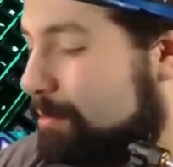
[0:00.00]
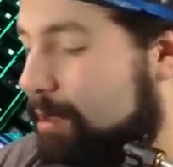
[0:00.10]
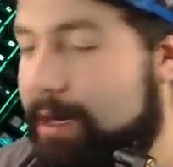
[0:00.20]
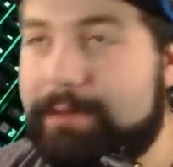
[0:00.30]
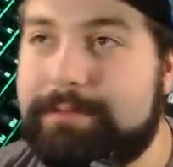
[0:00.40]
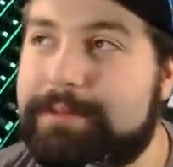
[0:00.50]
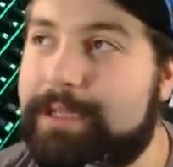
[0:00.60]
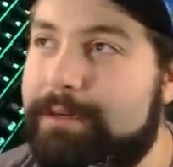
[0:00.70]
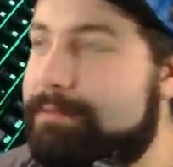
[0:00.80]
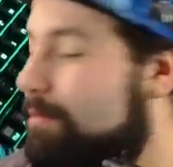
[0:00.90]
you know?
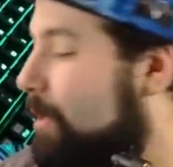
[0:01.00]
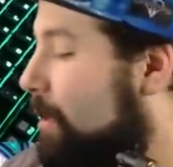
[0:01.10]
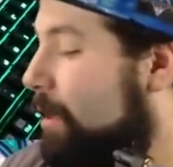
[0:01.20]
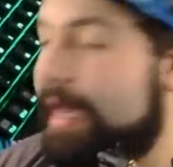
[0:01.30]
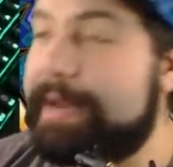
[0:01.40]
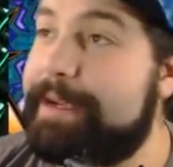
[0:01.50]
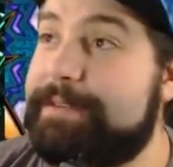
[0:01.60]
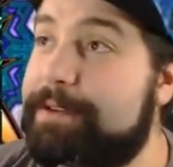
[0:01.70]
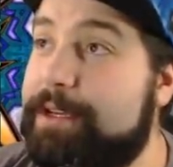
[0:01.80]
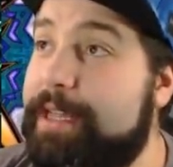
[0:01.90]
So, anyways,
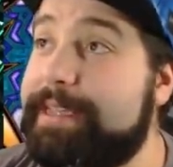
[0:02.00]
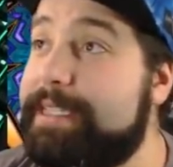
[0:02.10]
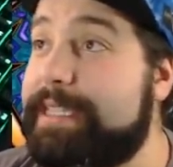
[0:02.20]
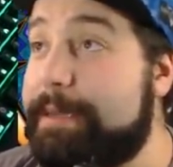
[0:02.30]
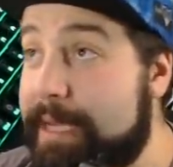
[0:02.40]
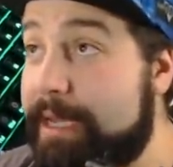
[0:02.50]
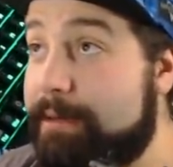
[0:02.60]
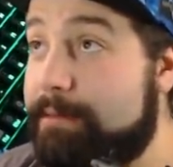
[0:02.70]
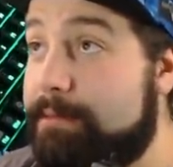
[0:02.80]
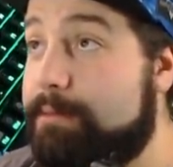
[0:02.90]
if you collect this like me,
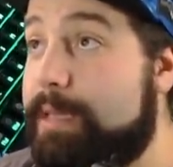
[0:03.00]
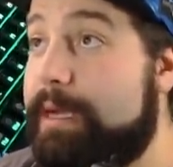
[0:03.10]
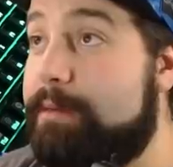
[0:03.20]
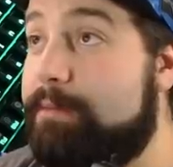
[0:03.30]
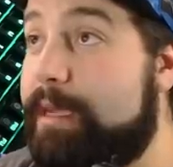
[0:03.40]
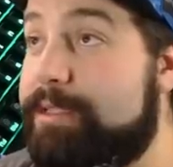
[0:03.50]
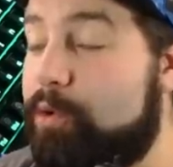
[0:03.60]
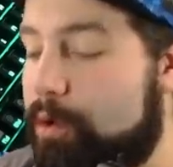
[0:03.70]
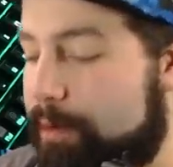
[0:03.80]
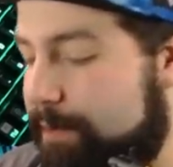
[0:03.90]
then it's
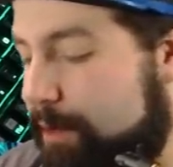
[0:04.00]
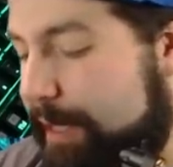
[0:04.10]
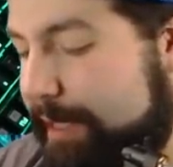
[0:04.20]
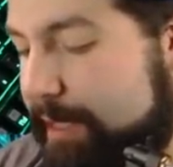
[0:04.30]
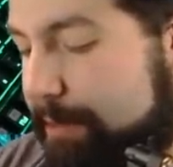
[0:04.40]
cool if you collect it.